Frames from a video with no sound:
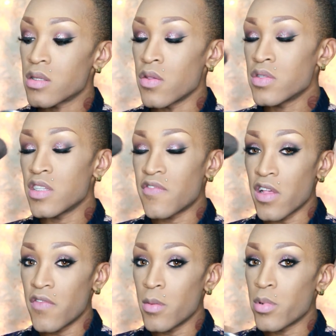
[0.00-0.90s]
So using this
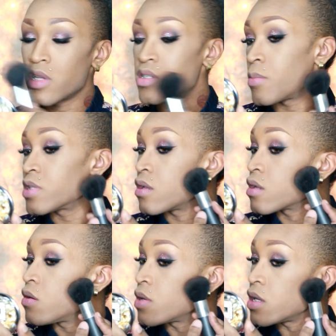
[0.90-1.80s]
fluffy brush, I'm just going
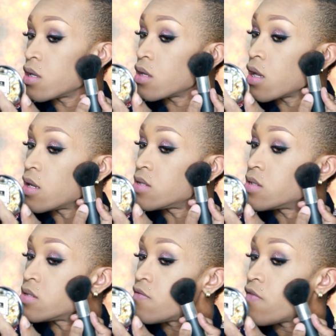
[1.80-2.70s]
to go in and
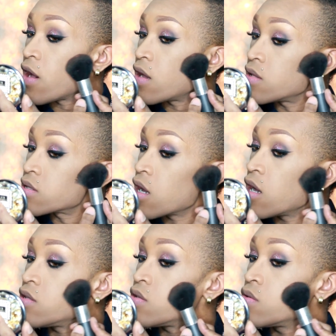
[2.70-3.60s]
intensify this
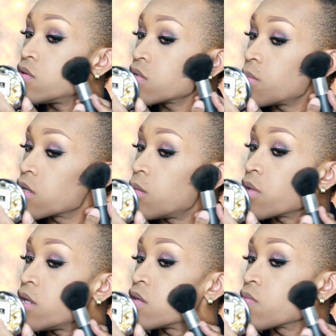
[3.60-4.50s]
contour. So I'm just going to
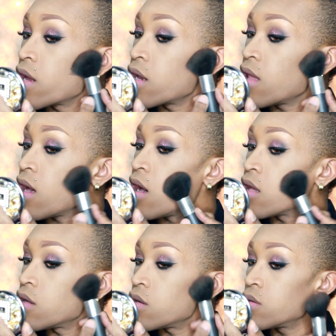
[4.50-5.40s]
place it right in that
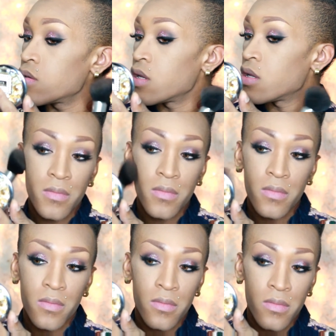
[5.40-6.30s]
hollow.
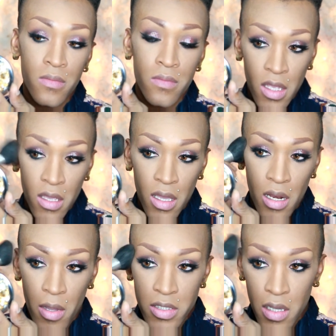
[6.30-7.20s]

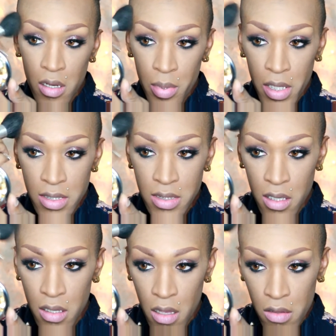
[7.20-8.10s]
And I'm also going to place
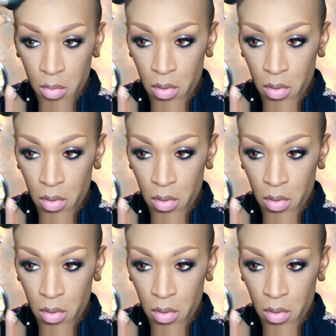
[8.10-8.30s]
it along the